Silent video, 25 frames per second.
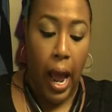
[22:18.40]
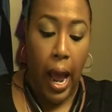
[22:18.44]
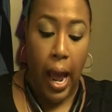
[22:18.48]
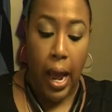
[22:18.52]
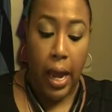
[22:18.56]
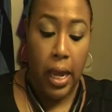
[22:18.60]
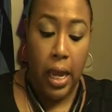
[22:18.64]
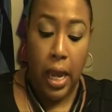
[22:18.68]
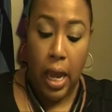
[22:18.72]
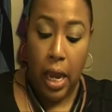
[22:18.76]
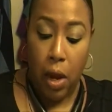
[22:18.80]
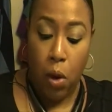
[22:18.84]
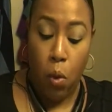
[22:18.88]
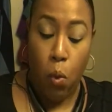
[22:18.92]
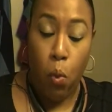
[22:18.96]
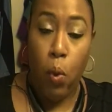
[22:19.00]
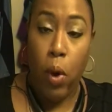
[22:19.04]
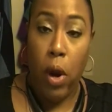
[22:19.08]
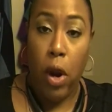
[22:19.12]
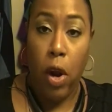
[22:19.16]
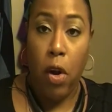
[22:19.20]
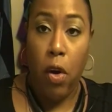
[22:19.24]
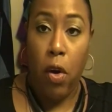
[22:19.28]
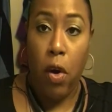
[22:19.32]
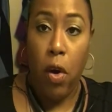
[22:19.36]
I can't
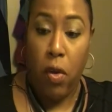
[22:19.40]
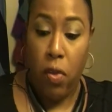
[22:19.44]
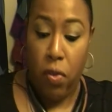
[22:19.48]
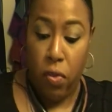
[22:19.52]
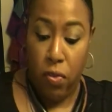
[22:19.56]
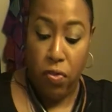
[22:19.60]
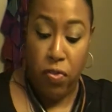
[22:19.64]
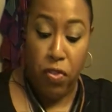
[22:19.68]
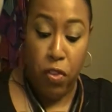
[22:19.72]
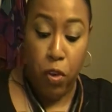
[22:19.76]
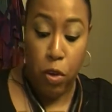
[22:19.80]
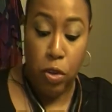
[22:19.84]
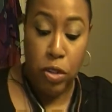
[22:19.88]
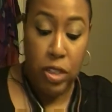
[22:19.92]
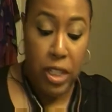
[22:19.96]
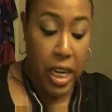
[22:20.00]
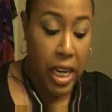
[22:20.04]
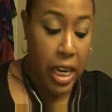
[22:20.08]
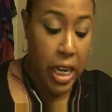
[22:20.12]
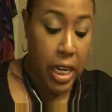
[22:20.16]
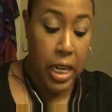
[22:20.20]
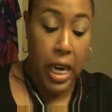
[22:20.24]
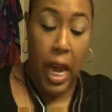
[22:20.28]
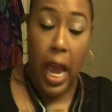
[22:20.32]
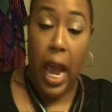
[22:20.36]
wear
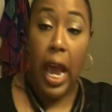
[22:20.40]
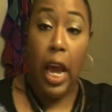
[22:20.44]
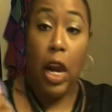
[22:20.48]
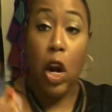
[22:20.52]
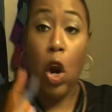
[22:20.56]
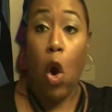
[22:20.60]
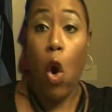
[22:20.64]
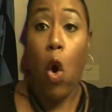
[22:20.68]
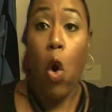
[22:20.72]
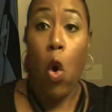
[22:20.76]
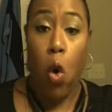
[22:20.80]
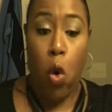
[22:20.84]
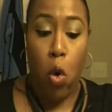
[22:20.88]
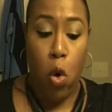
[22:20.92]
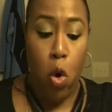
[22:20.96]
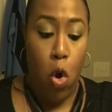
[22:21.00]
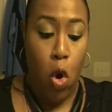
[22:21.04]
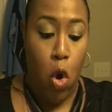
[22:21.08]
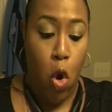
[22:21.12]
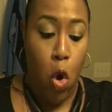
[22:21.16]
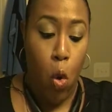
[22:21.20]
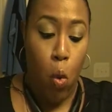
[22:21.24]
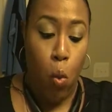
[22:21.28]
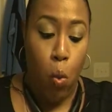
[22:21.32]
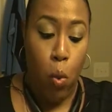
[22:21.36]
13 at all
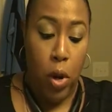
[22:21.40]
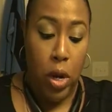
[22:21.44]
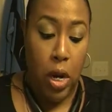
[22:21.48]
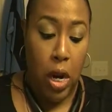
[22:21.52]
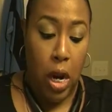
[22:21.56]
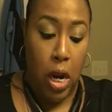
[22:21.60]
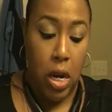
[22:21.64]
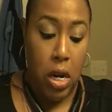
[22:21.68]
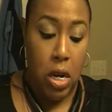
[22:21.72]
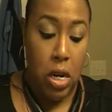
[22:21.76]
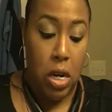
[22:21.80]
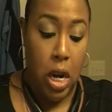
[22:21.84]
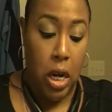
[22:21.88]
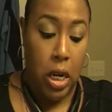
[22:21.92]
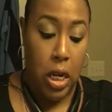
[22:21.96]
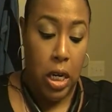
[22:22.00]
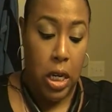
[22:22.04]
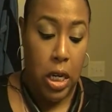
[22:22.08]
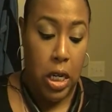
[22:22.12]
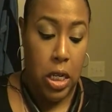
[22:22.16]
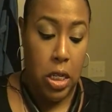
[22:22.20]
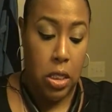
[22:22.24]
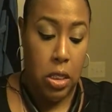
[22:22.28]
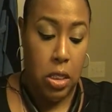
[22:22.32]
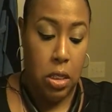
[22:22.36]
with none of
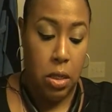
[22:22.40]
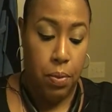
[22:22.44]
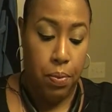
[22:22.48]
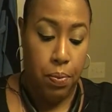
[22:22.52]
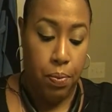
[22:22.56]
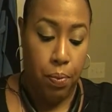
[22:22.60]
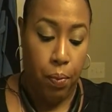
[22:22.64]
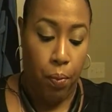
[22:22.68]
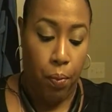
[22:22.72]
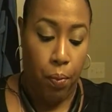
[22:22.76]
these.